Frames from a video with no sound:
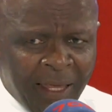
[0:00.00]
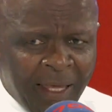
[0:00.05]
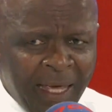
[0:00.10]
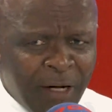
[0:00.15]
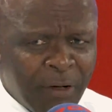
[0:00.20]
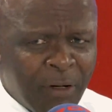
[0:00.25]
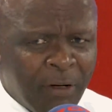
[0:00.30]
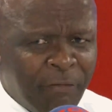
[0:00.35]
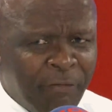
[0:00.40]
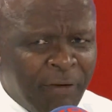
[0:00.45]

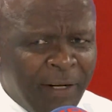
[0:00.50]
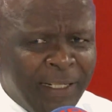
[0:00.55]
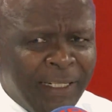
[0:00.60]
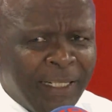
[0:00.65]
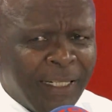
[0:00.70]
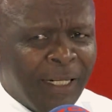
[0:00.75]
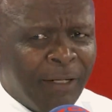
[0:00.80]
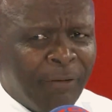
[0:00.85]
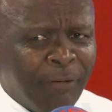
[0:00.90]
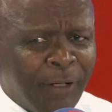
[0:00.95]
They are not
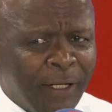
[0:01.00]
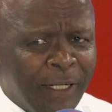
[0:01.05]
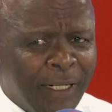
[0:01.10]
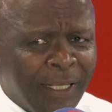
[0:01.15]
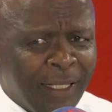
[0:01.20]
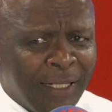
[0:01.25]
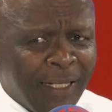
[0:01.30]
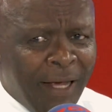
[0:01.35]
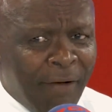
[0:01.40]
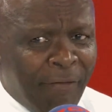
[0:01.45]
funding it for
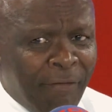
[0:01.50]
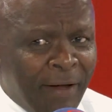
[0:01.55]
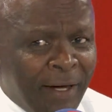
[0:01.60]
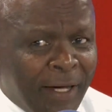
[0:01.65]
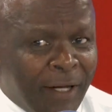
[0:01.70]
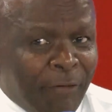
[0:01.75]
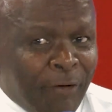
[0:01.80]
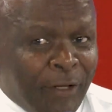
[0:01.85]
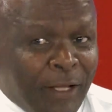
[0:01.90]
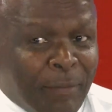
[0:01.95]
anything, they are
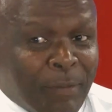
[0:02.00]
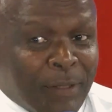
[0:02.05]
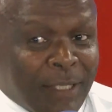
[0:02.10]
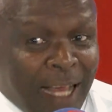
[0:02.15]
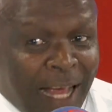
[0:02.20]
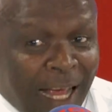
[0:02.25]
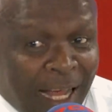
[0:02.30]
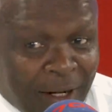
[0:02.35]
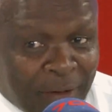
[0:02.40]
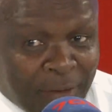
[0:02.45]
funding it for
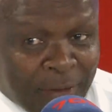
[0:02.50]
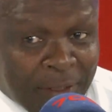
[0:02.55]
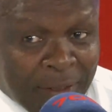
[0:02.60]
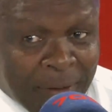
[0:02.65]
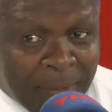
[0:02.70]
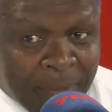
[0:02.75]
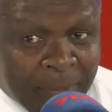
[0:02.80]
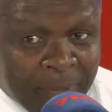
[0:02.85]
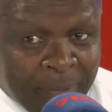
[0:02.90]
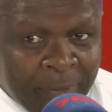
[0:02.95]

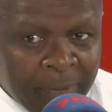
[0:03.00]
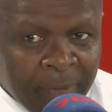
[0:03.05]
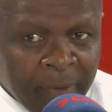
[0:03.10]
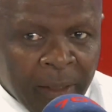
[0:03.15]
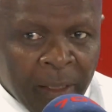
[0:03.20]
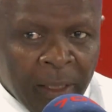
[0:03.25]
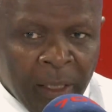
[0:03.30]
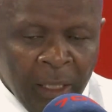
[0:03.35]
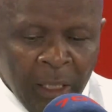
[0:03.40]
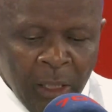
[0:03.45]
themselves.
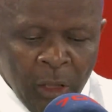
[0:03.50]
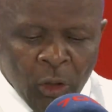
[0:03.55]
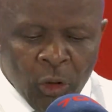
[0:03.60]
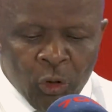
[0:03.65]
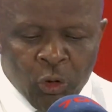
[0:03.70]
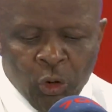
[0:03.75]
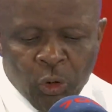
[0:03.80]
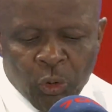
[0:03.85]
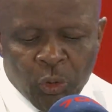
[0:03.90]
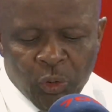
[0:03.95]

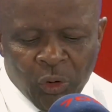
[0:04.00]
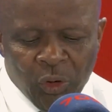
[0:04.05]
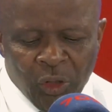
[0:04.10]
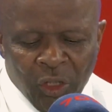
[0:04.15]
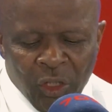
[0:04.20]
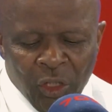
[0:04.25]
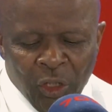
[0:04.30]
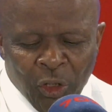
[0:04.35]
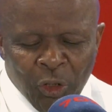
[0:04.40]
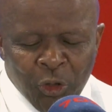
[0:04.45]
So
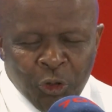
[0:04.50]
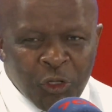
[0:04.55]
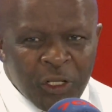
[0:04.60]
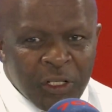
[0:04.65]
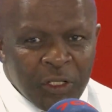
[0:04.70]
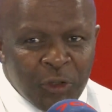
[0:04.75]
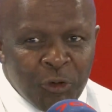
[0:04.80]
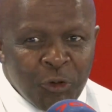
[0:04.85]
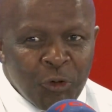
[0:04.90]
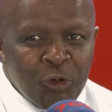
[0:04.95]

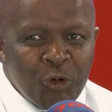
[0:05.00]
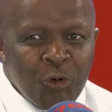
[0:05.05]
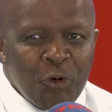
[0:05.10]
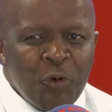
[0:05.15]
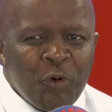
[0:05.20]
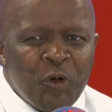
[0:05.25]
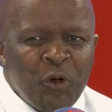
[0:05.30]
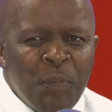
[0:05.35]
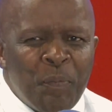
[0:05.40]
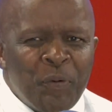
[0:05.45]

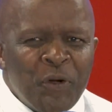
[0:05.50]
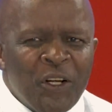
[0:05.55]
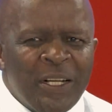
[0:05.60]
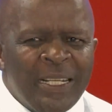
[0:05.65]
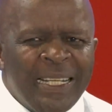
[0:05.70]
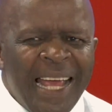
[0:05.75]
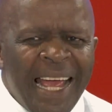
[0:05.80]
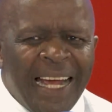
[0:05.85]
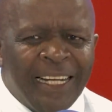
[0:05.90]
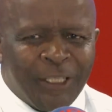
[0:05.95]
to
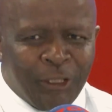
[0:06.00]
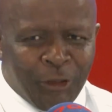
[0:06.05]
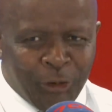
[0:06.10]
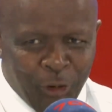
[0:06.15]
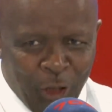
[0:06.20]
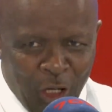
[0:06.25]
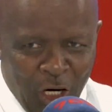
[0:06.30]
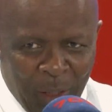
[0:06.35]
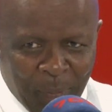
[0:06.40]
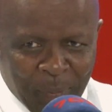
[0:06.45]
protect
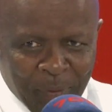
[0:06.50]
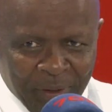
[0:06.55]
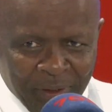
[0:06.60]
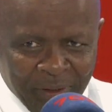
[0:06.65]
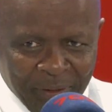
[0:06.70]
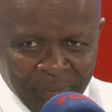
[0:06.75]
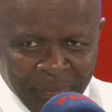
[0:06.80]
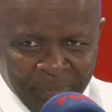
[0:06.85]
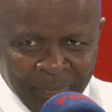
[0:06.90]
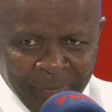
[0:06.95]

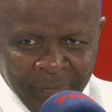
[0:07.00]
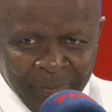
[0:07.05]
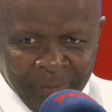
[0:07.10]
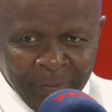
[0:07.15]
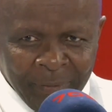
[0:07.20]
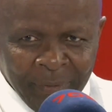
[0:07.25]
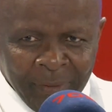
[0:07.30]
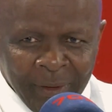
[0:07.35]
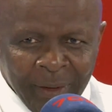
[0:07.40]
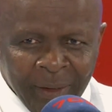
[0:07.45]
jobs,
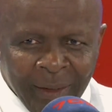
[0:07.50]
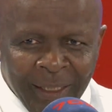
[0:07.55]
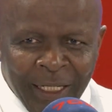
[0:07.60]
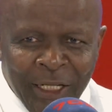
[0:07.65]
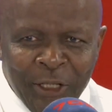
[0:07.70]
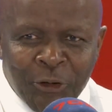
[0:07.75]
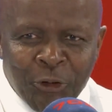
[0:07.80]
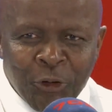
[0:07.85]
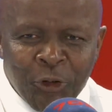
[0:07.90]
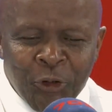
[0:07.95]

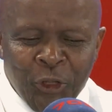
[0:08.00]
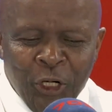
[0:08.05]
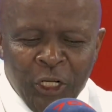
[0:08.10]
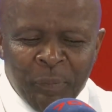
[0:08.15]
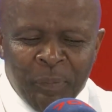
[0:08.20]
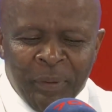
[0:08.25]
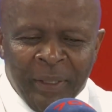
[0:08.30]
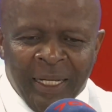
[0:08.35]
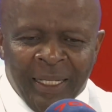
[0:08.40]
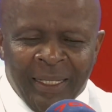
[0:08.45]
it should
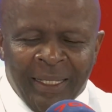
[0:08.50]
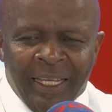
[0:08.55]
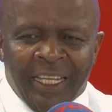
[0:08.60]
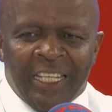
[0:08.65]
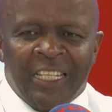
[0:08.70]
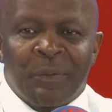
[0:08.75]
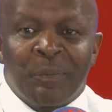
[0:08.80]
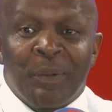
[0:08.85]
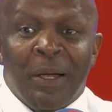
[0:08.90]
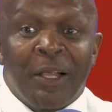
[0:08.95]
not be at the
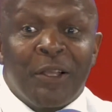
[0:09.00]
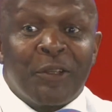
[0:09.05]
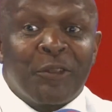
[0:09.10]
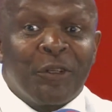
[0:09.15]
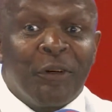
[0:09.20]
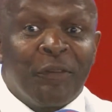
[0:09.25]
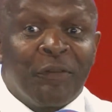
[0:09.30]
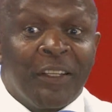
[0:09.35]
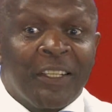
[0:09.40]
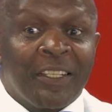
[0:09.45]

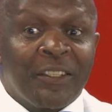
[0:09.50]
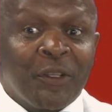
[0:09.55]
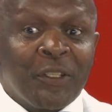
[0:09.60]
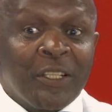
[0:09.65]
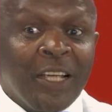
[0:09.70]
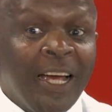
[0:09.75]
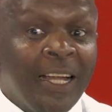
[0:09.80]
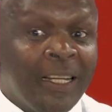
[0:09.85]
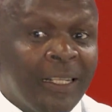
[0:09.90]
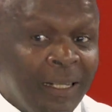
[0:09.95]
expense of the
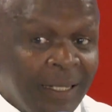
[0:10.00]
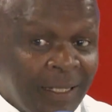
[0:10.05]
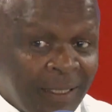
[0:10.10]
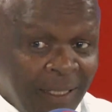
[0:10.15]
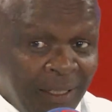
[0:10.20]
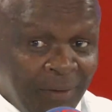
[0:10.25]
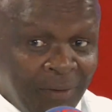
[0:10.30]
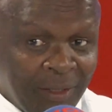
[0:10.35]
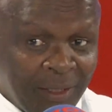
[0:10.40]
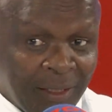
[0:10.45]
societal
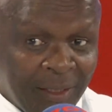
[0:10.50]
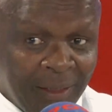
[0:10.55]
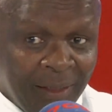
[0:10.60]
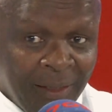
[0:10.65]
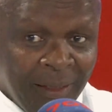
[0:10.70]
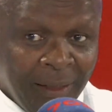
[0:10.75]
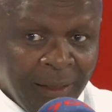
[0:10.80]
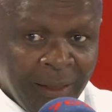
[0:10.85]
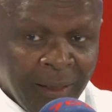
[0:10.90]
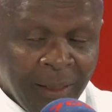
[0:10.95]
service.